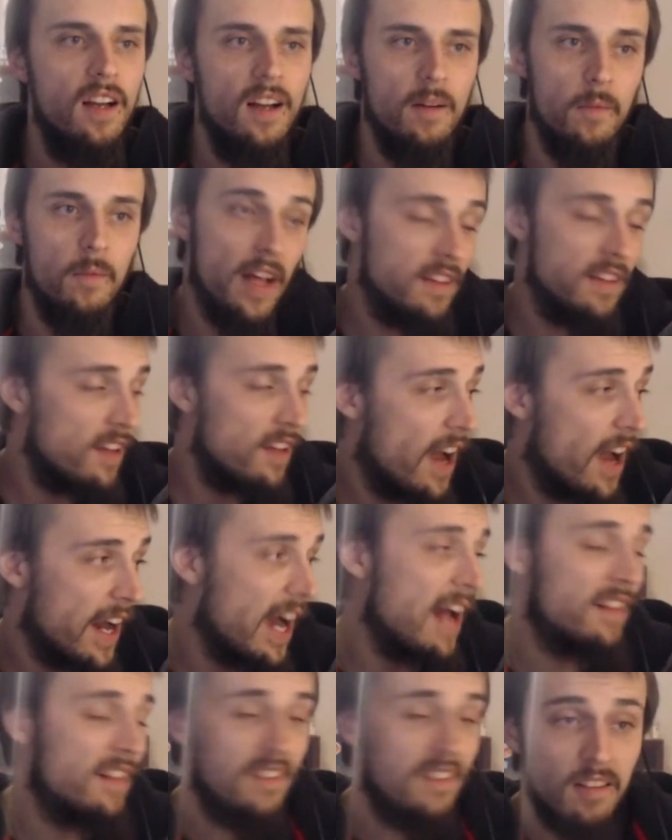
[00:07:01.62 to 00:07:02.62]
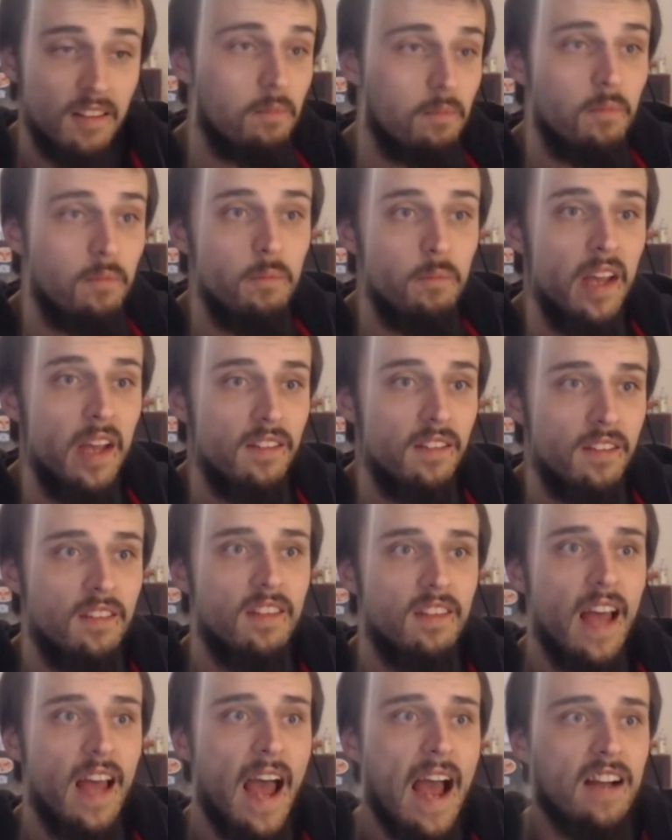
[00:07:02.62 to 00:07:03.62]
That's how I got this big
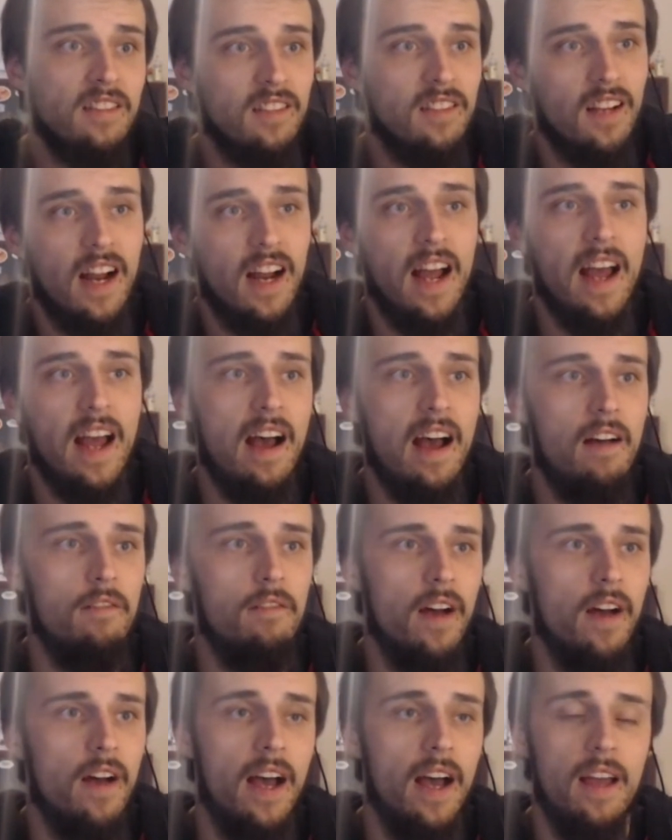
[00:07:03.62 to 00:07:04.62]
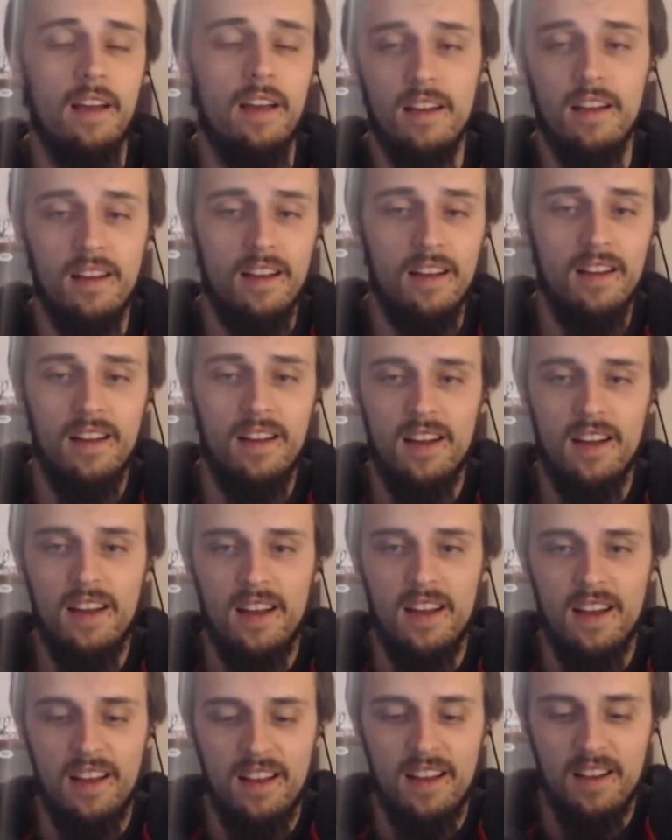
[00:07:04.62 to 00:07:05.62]
stash that I have. I
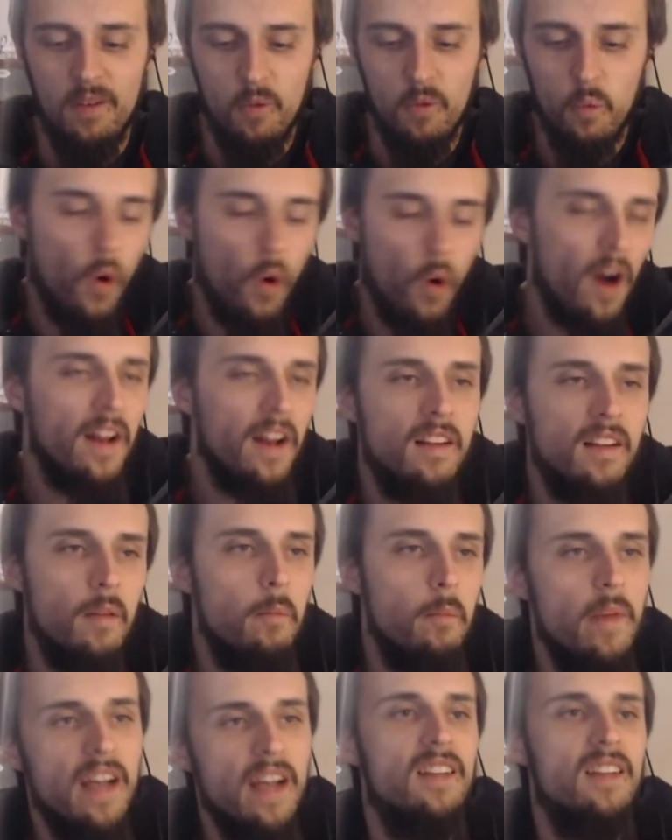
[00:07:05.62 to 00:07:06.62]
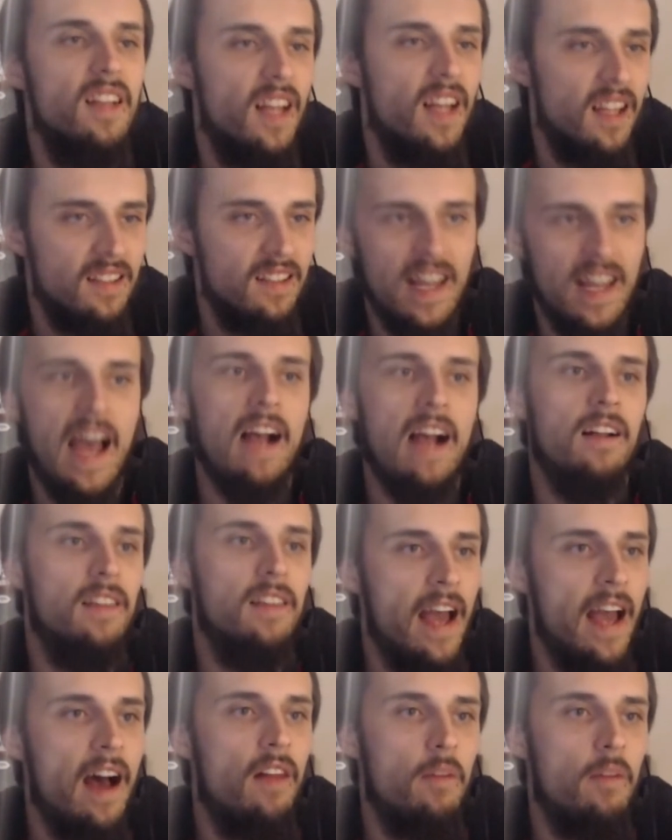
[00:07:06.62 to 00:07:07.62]
wanted to mix it exactly how
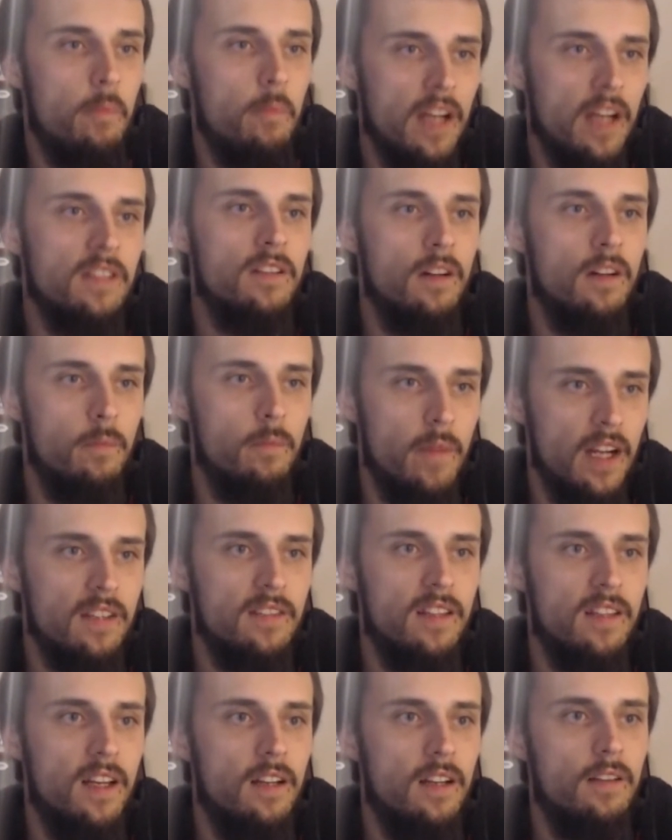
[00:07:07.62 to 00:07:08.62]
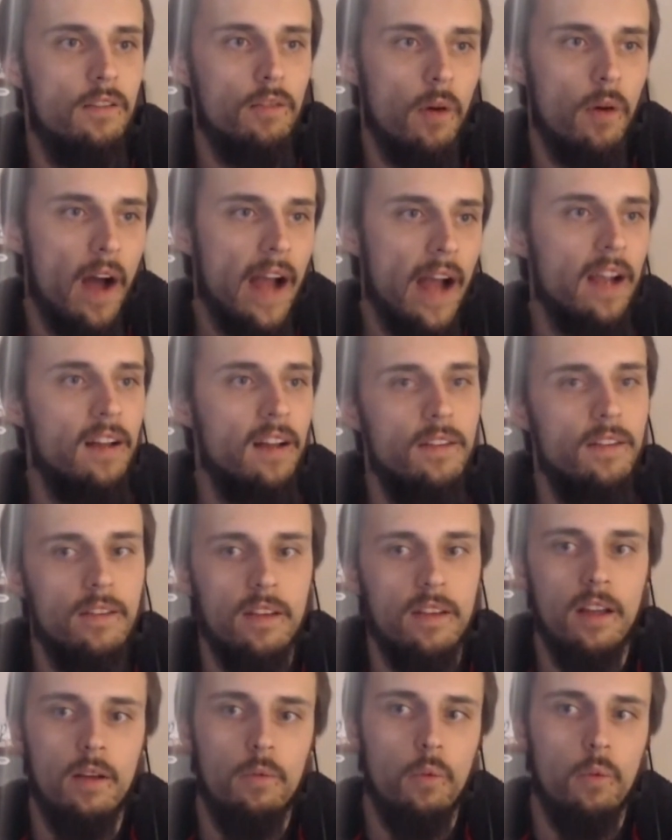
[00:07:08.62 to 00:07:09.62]
the mixer mixed it so I could see
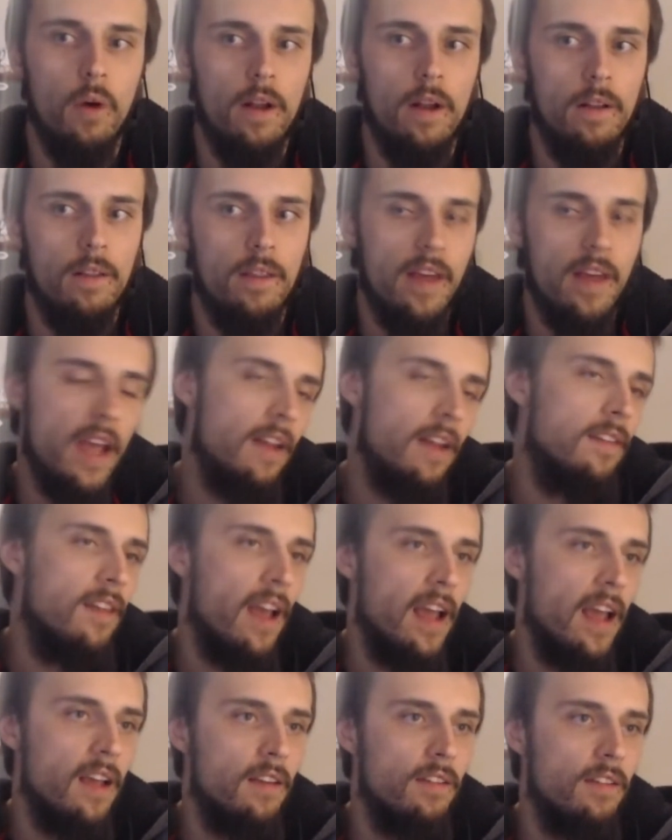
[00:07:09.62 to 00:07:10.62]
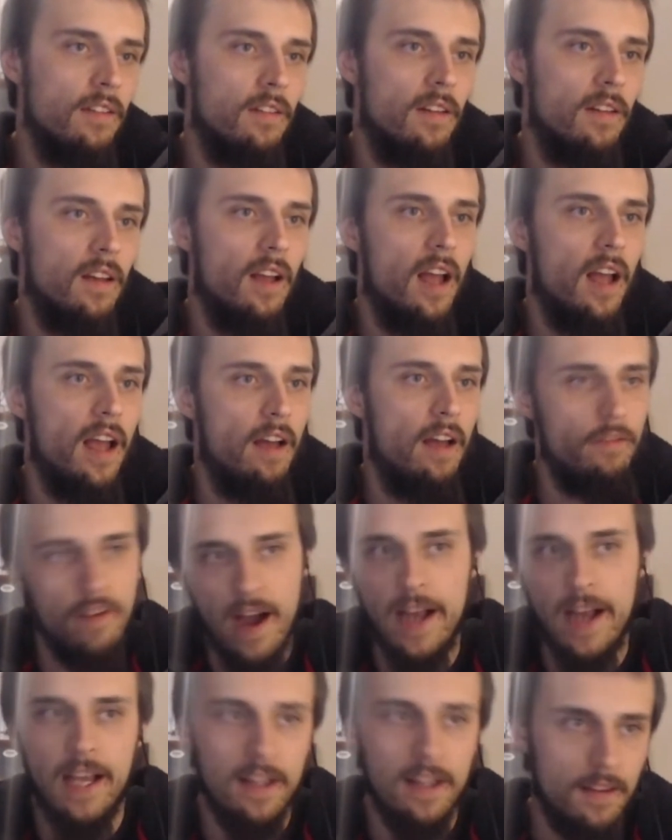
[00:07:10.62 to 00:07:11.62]
what they taste if I
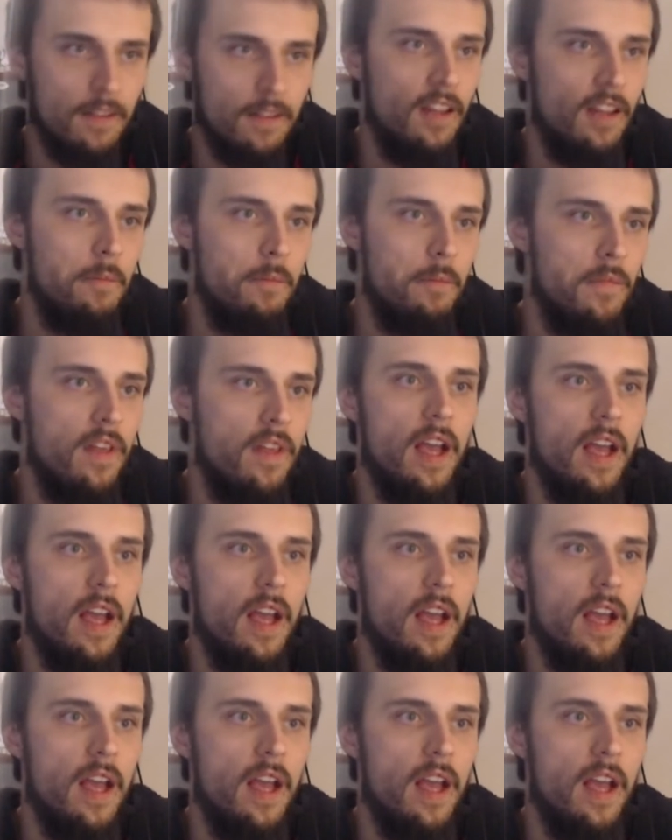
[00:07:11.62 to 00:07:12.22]
get the same thing.